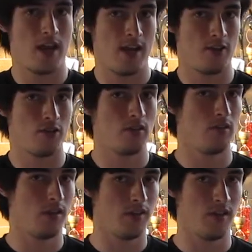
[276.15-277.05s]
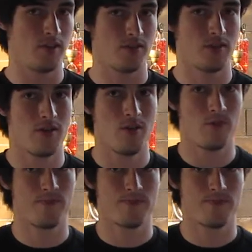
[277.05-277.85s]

aged, and then I was like, oh,